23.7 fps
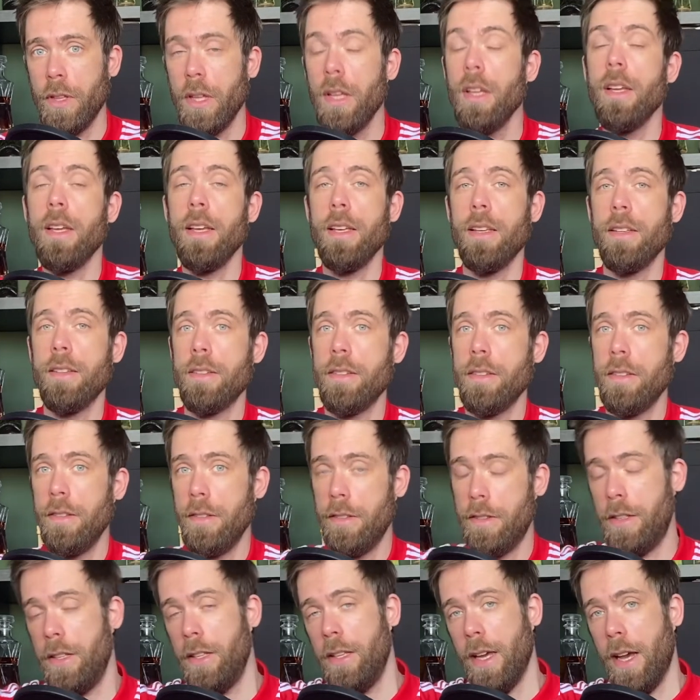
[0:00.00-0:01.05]
is
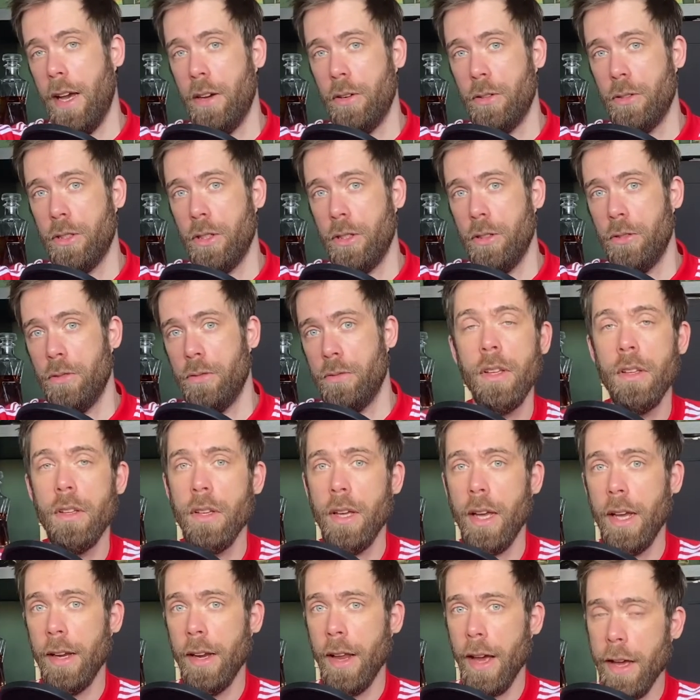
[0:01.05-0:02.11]
die auto
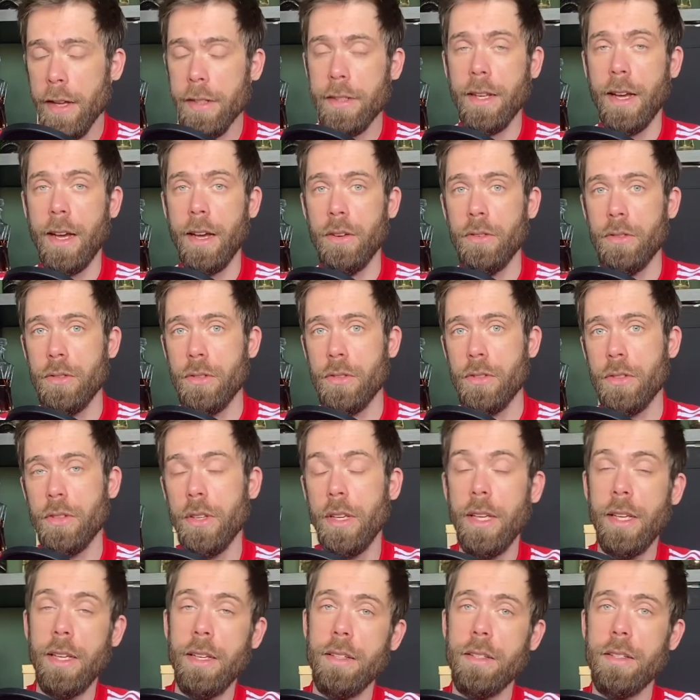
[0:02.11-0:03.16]
and het huis
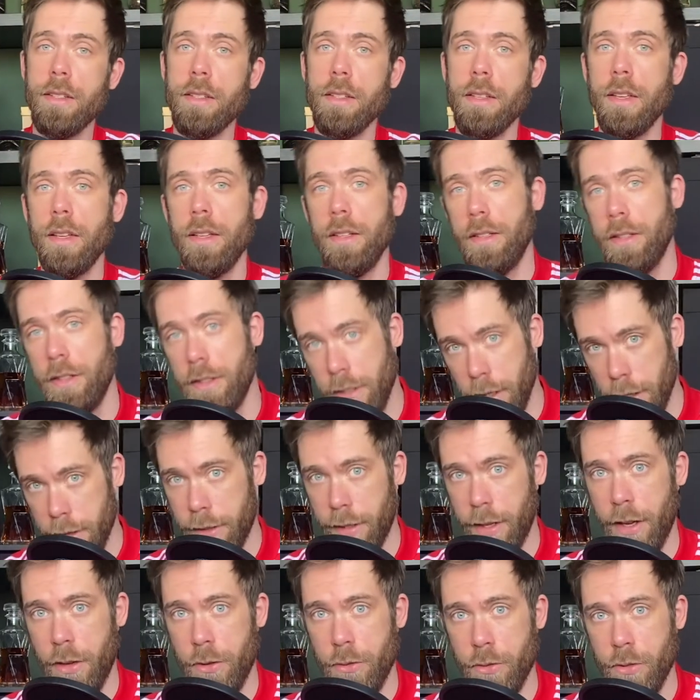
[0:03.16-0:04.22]
is dat
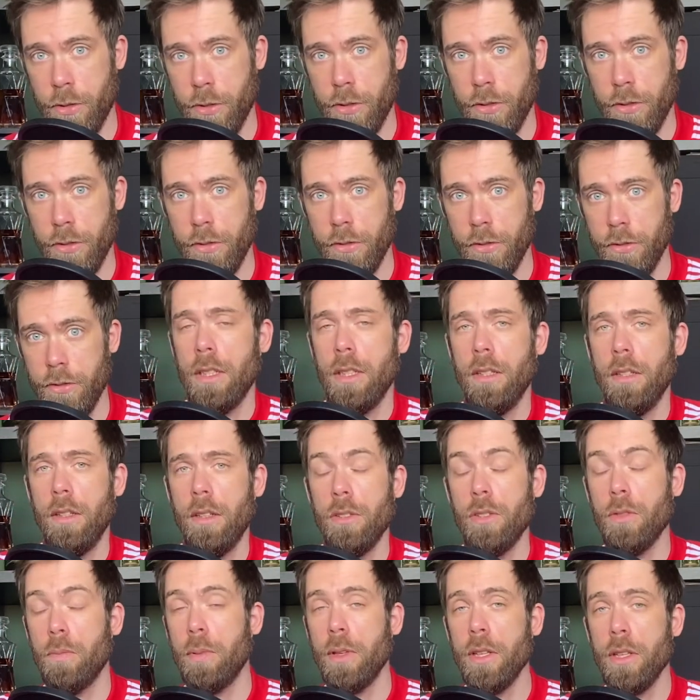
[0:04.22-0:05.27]
huis.
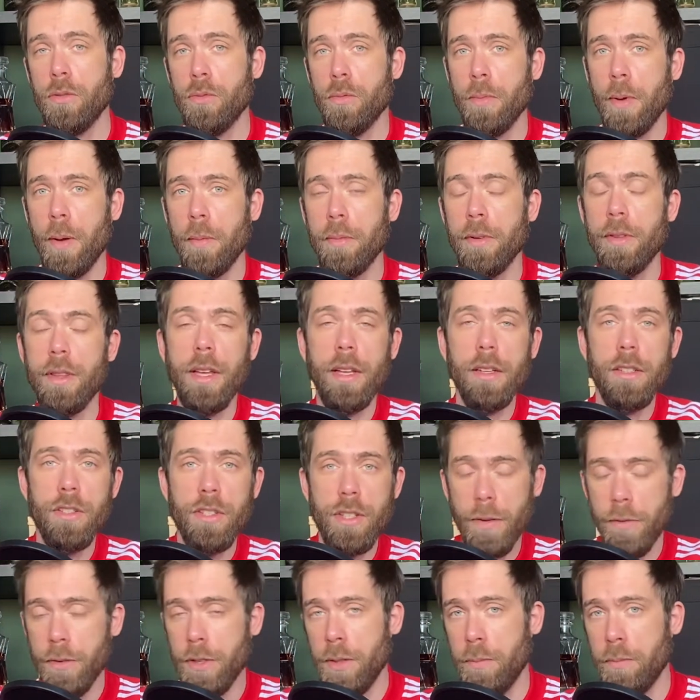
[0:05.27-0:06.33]
So please remember that
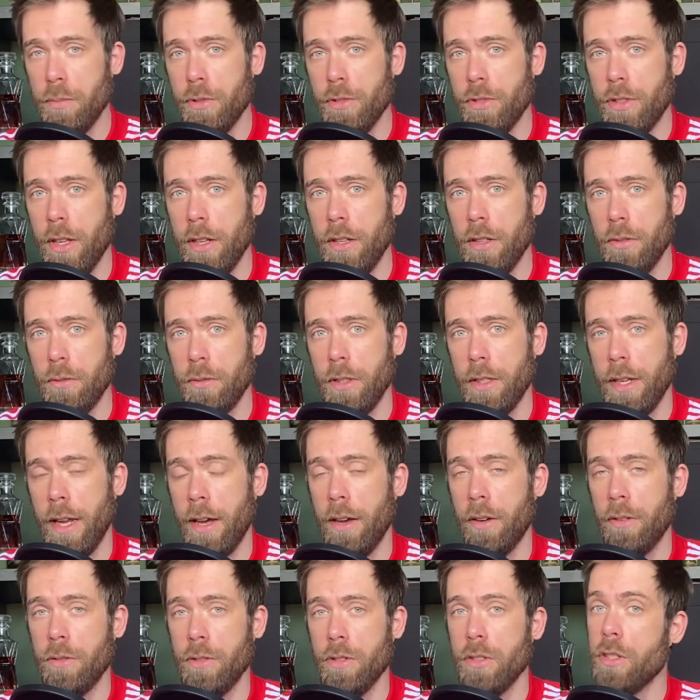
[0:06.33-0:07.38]
70% of the
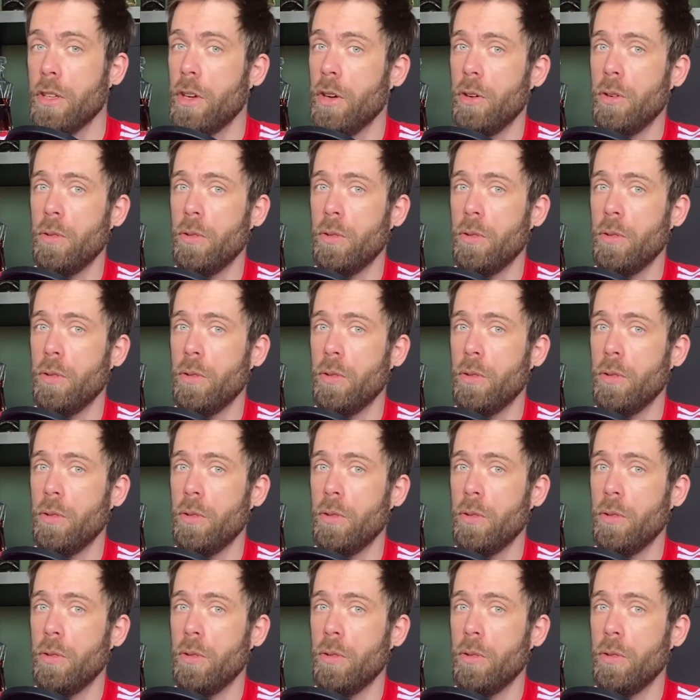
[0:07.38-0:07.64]
nouns go